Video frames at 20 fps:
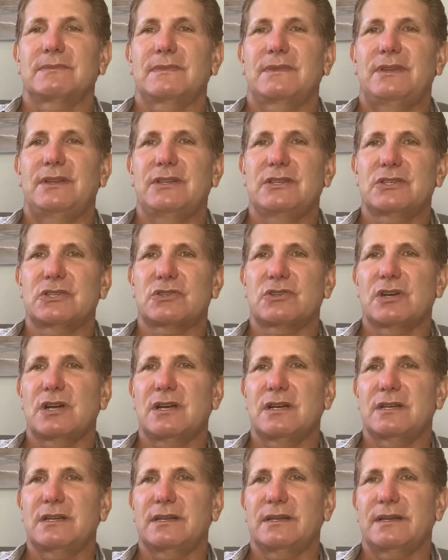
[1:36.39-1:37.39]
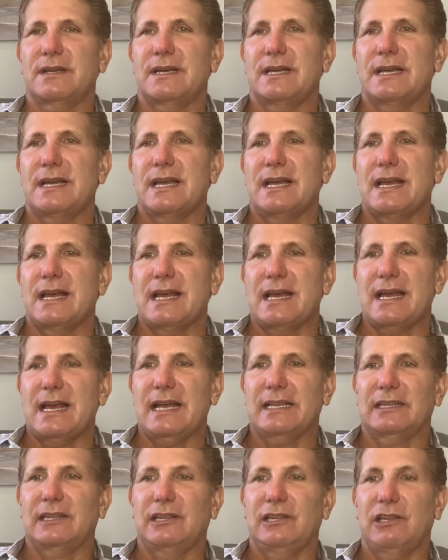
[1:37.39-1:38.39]
This drug
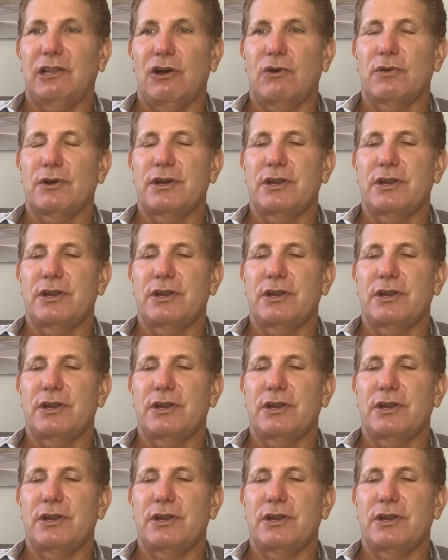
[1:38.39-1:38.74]
at lower